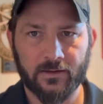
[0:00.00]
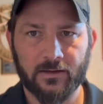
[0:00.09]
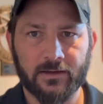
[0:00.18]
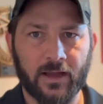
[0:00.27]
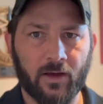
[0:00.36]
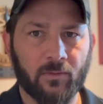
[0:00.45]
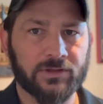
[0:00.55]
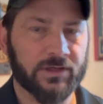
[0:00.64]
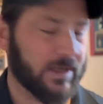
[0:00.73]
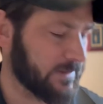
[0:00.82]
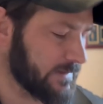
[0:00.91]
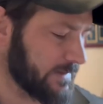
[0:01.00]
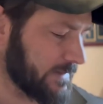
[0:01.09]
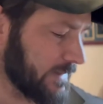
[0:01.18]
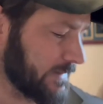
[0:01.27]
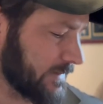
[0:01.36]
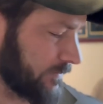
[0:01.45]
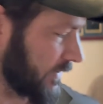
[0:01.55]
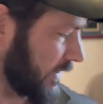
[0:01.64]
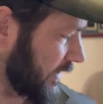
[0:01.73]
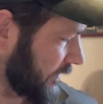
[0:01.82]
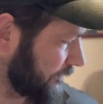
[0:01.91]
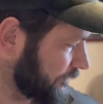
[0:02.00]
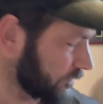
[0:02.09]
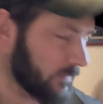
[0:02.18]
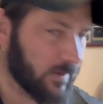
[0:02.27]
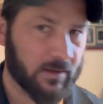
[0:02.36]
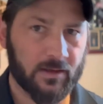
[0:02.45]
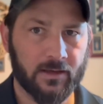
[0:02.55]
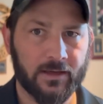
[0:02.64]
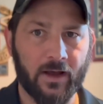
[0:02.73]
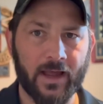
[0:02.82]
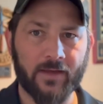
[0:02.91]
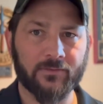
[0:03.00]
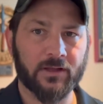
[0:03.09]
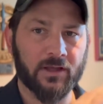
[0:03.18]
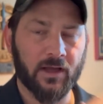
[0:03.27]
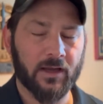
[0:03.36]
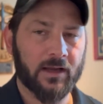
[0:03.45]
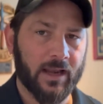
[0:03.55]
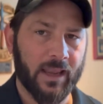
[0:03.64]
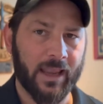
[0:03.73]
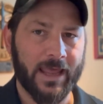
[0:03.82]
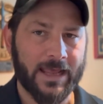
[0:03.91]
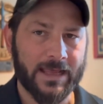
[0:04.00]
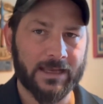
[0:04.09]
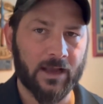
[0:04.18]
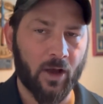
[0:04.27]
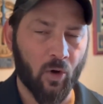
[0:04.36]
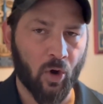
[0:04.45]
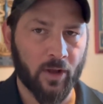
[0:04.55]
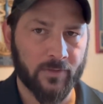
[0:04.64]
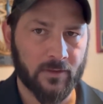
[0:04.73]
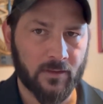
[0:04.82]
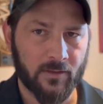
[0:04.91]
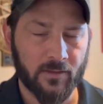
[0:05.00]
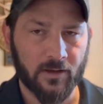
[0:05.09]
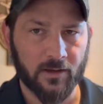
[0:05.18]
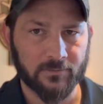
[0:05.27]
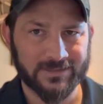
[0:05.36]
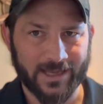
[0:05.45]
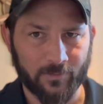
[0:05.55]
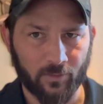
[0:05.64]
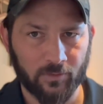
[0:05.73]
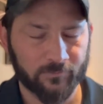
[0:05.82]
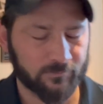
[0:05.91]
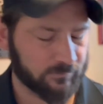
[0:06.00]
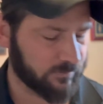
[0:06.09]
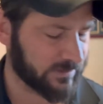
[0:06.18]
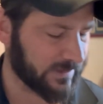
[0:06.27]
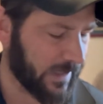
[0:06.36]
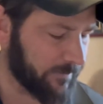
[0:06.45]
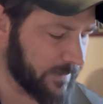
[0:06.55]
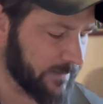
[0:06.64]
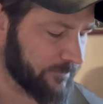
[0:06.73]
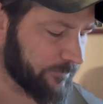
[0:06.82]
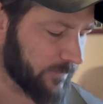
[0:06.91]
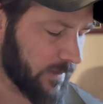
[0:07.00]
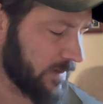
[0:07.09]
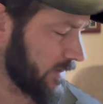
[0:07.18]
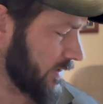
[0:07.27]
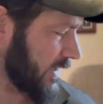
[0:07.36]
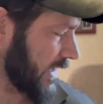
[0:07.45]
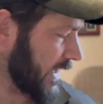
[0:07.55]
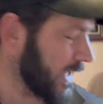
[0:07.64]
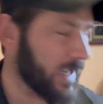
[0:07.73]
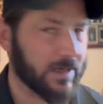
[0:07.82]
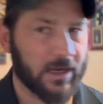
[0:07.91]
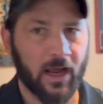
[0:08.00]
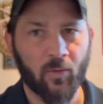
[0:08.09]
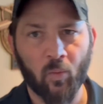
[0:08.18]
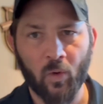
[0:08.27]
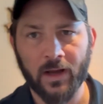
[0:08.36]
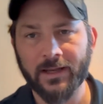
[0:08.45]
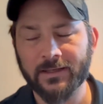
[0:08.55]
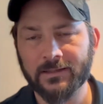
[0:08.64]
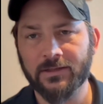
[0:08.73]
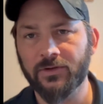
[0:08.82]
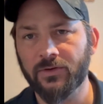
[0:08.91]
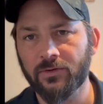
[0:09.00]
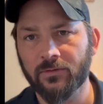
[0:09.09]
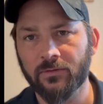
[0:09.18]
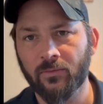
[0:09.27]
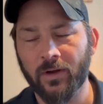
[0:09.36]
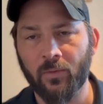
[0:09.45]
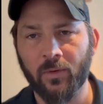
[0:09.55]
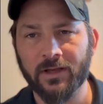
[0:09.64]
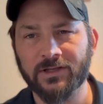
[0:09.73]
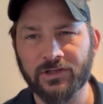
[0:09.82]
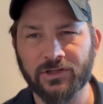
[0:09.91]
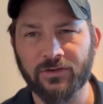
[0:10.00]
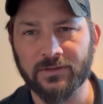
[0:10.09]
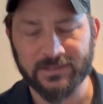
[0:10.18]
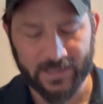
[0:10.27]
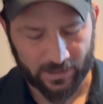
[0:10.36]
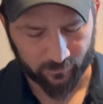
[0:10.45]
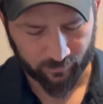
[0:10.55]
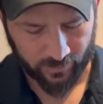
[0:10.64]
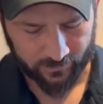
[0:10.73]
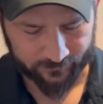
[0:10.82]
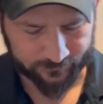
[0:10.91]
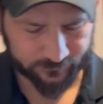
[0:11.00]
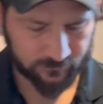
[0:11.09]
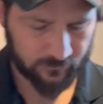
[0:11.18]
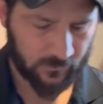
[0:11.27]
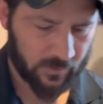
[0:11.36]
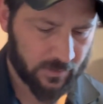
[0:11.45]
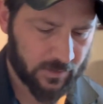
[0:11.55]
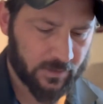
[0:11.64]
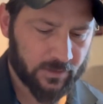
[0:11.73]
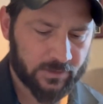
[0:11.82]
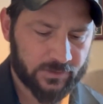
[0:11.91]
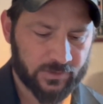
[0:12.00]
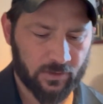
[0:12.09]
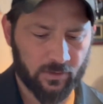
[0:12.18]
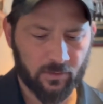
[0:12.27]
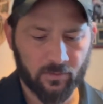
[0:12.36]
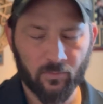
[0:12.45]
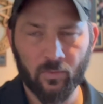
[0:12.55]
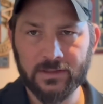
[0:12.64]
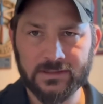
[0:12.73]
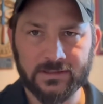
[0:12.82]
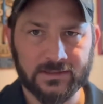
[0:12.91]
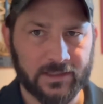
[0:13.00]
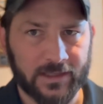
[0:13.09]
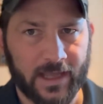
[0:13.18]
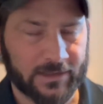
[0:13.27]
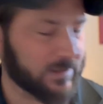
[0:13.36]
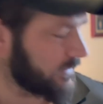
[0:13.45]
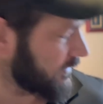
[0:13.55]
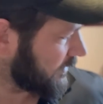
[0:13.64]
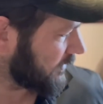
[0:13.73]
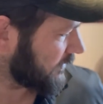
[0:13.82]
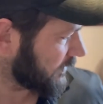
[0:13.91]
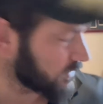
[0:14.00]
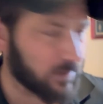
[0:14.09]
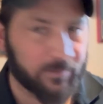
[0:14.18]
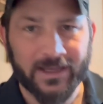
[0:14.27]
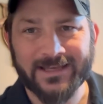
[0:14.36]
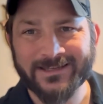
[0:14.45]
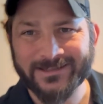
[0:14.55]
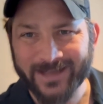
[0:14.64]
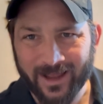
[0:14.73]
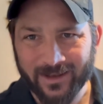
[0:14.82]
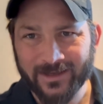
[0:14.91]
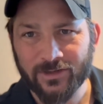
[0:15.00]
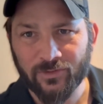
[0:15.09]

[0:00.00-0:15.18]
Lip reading: Now I want you guys to see something here. Now I have the gun laying on the table beside me, and what I want it to do is calibrate. So once it's connected, there's going to be a solid